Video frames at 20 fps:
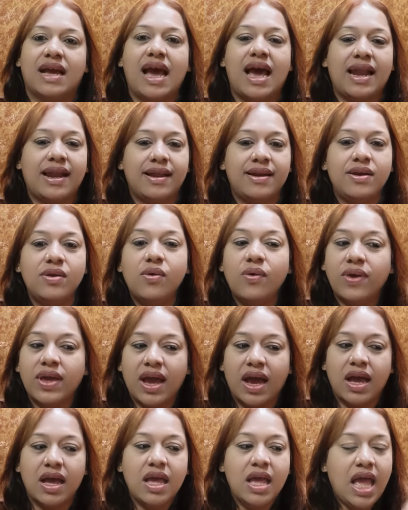
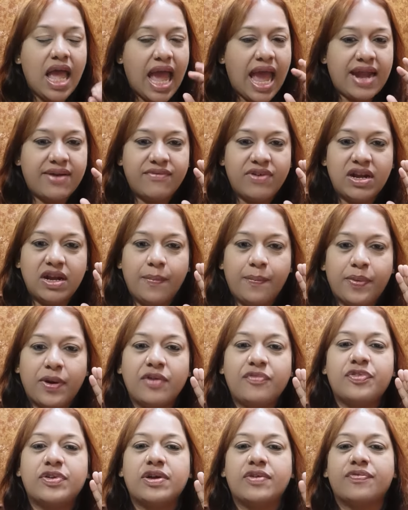Hallelujah. And when a
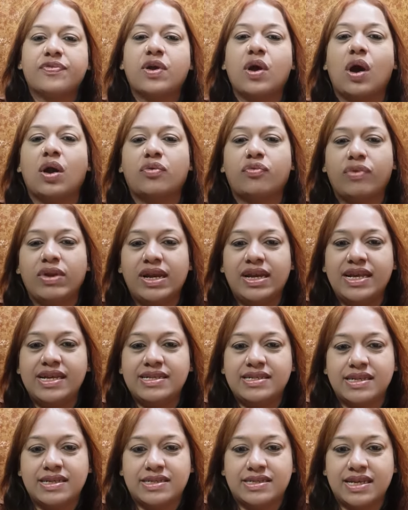prophet of God
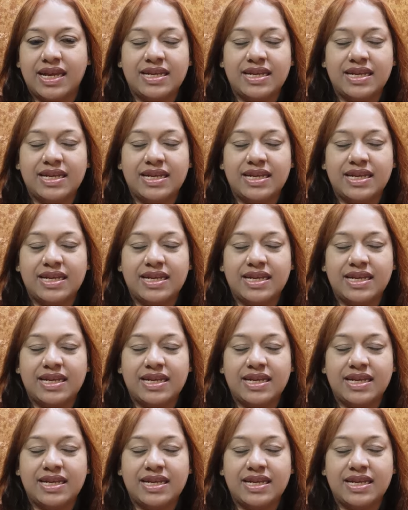releases,